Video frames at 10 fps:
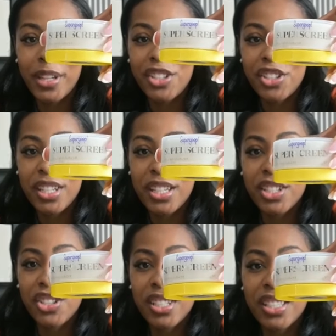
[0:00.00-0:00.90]
which
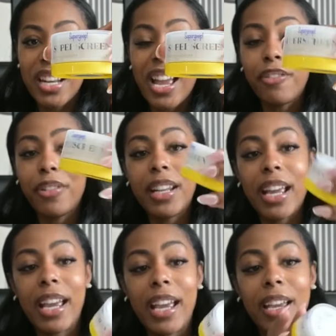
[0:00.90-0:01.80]
is just an
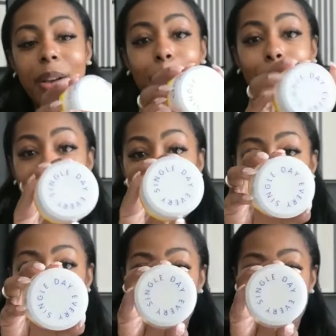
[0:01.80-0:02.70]
everyday
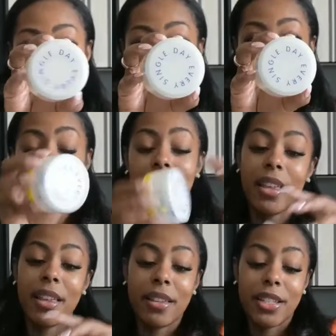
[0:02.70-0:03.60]
moisturizer
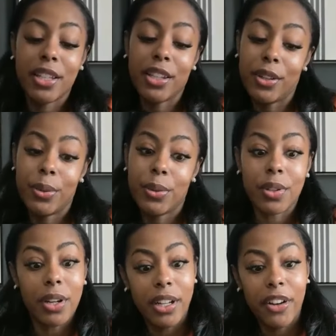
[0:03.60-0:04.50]
to
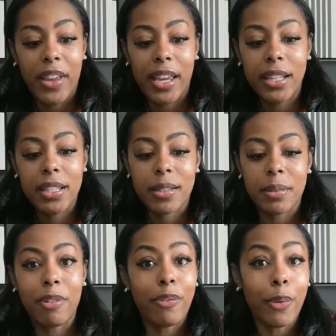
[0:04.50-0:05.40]
use on your
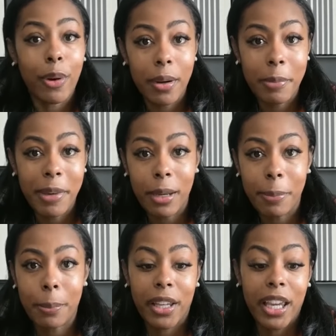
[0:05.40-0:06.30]
face before
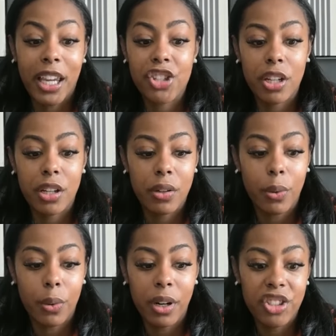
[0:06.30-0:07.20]
makeup application
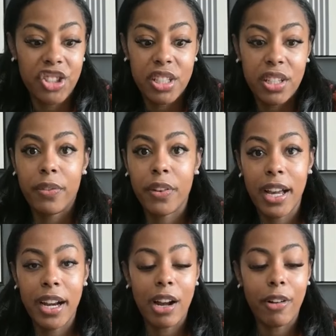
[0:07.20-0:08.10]
or just if
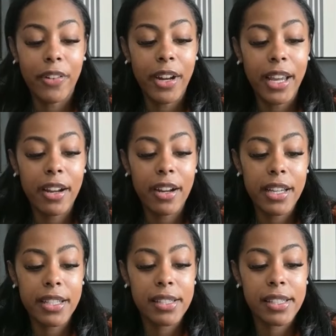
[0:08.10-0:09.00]
you're headed out for
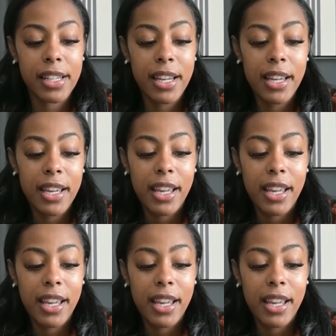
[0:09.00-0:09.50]
errands.